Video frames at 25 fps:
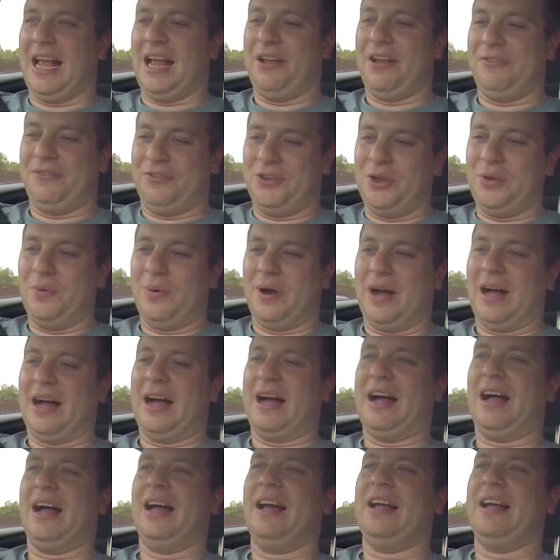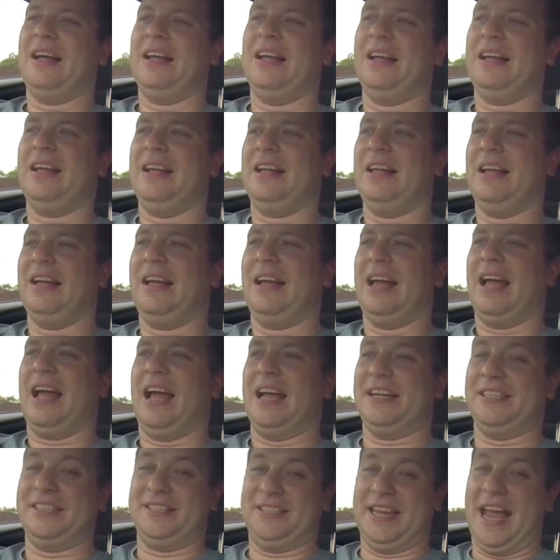If you are
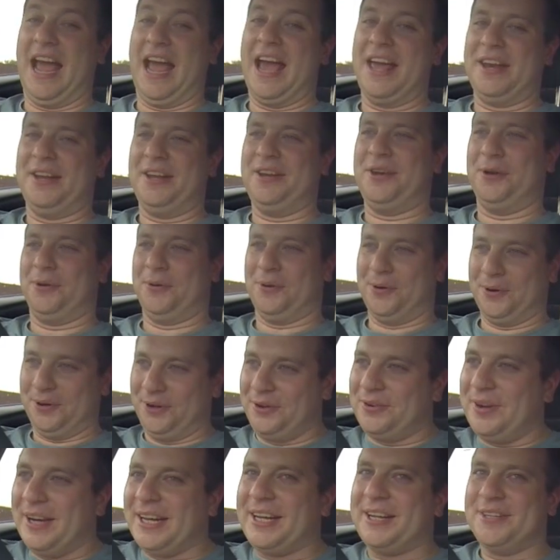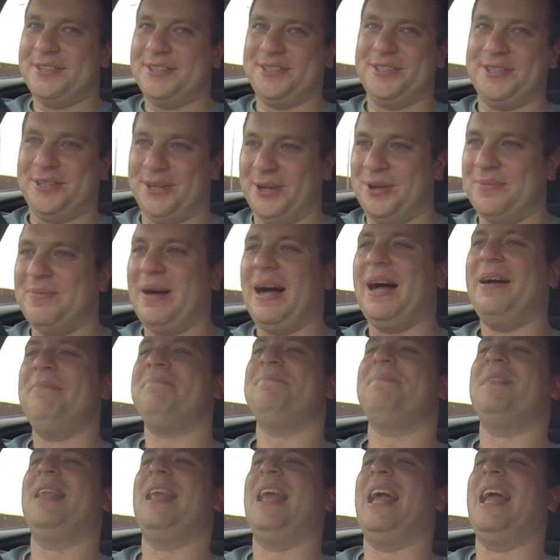a standard, ordinary consumer